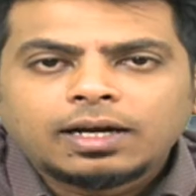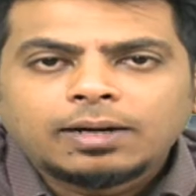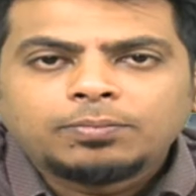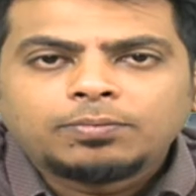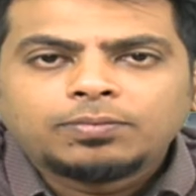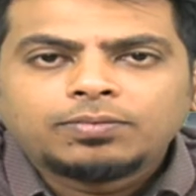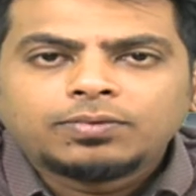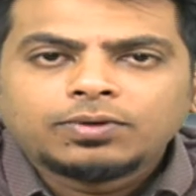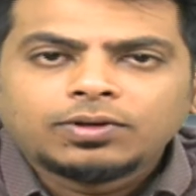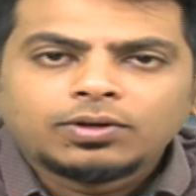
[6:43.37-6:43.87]

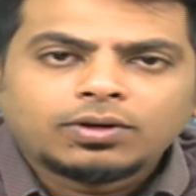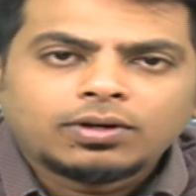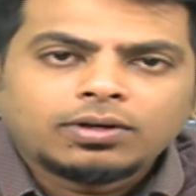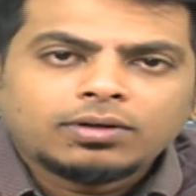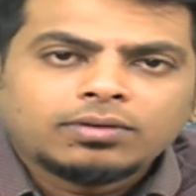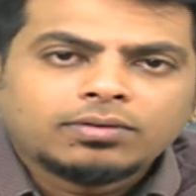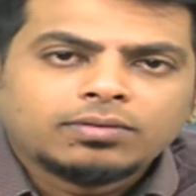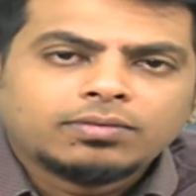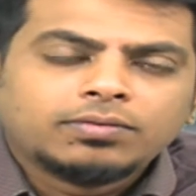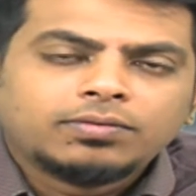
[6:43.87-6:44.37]
your
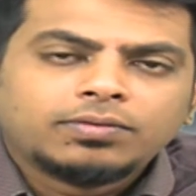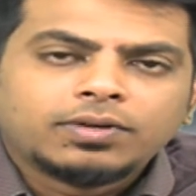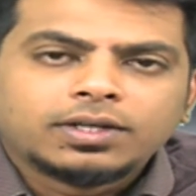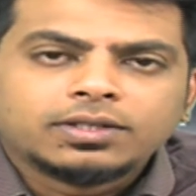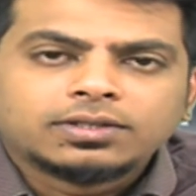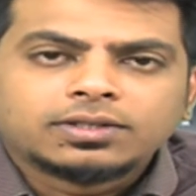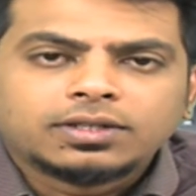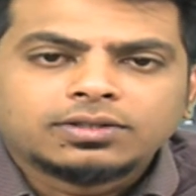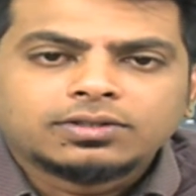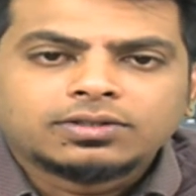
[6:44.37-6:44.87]
phrase
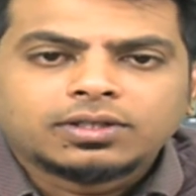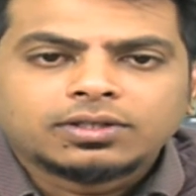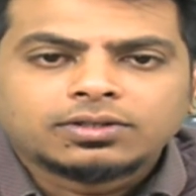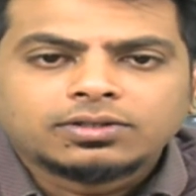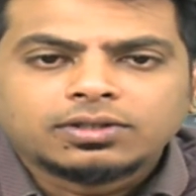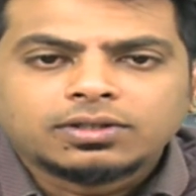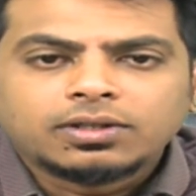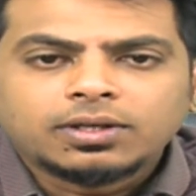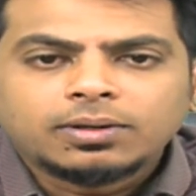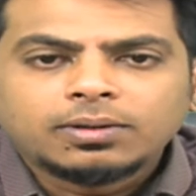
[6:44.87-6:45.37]
construction.
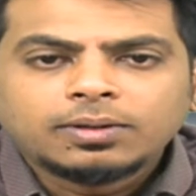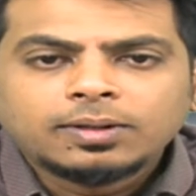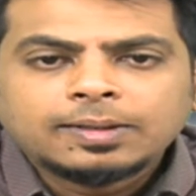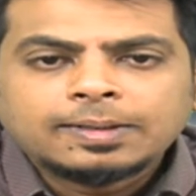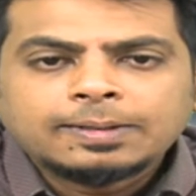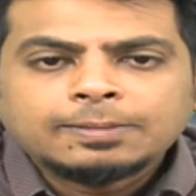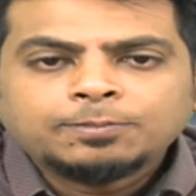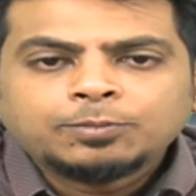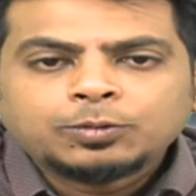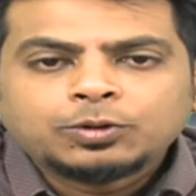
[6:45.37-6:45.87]
Yeah.
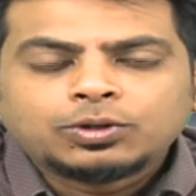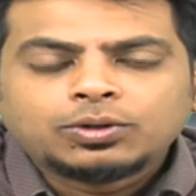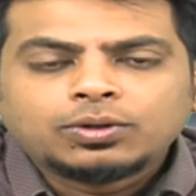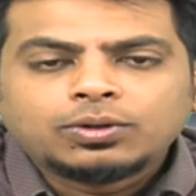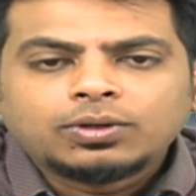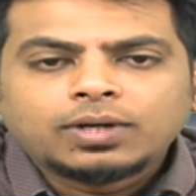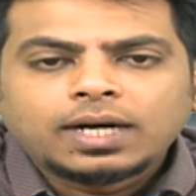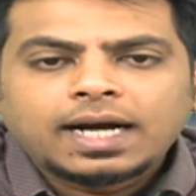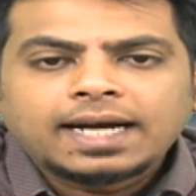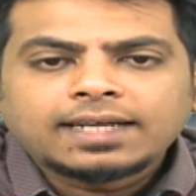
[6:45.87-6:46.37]
So
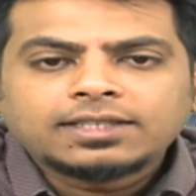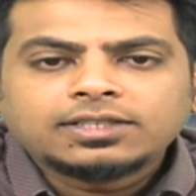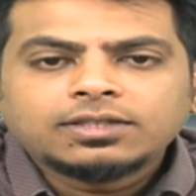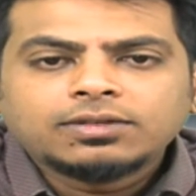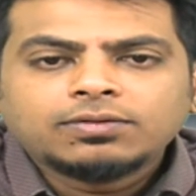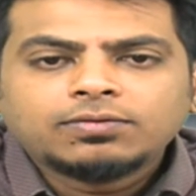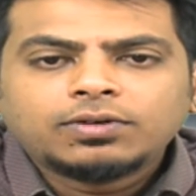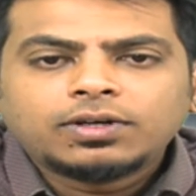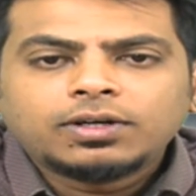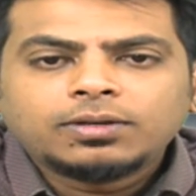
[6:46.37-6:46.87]
action
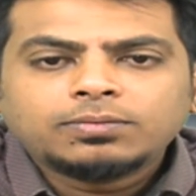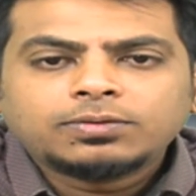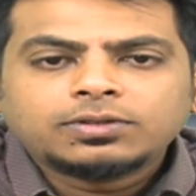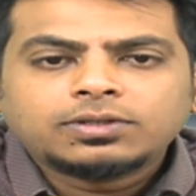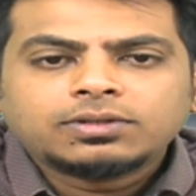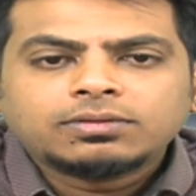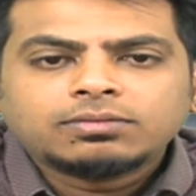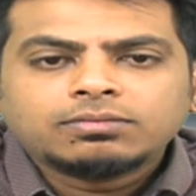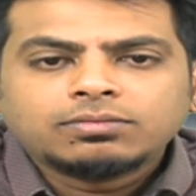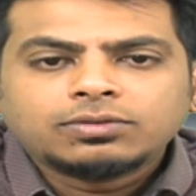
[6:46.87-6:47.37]
verbs
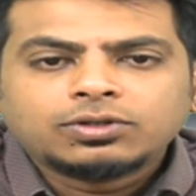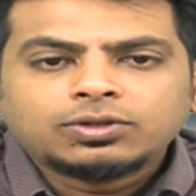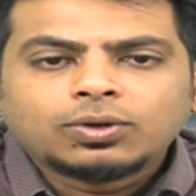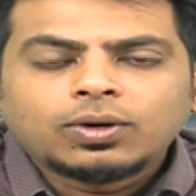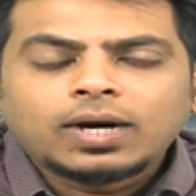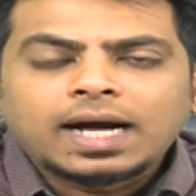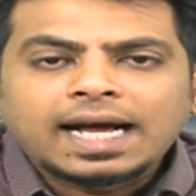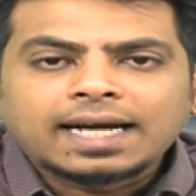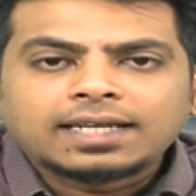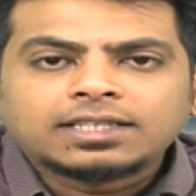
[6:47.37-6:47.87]
show
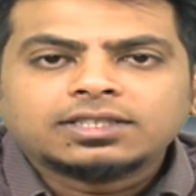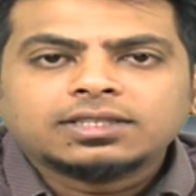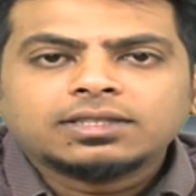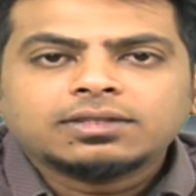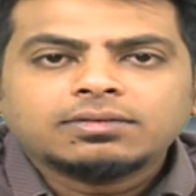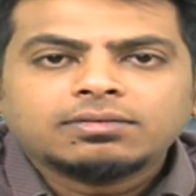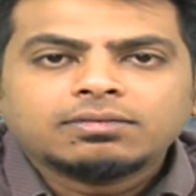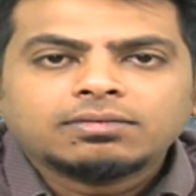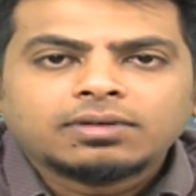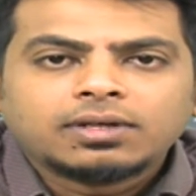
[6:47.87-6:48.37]
action,
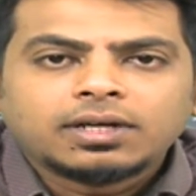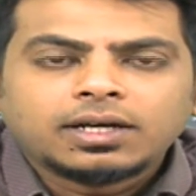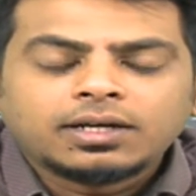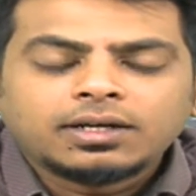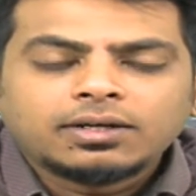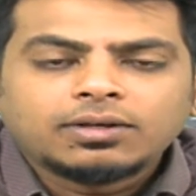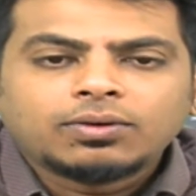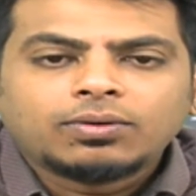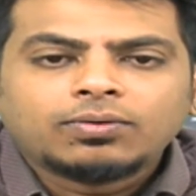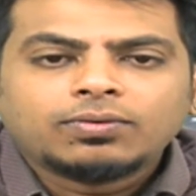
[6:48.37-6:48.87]
right?
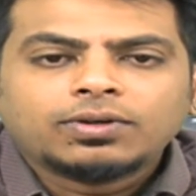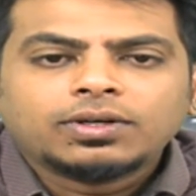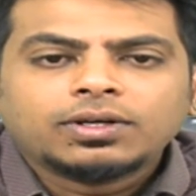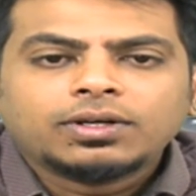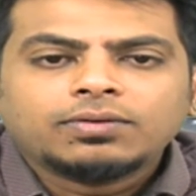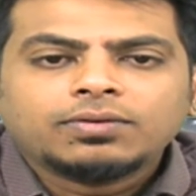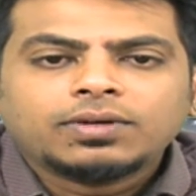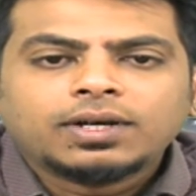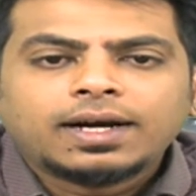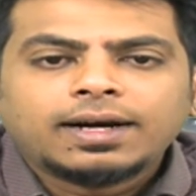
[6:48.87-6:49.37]
Over here we
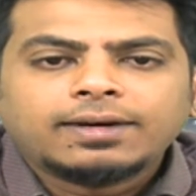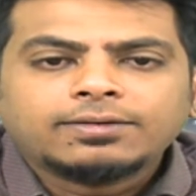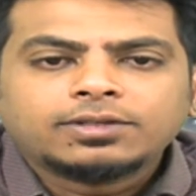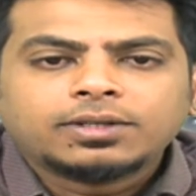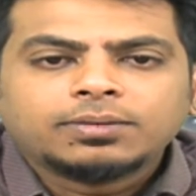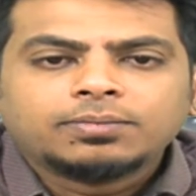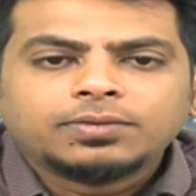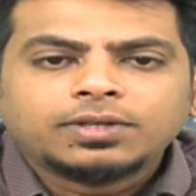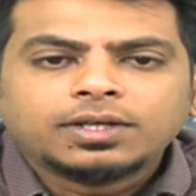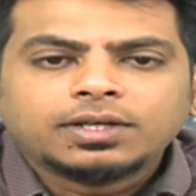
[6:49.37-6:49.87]
have
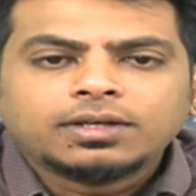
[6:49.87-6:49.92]
something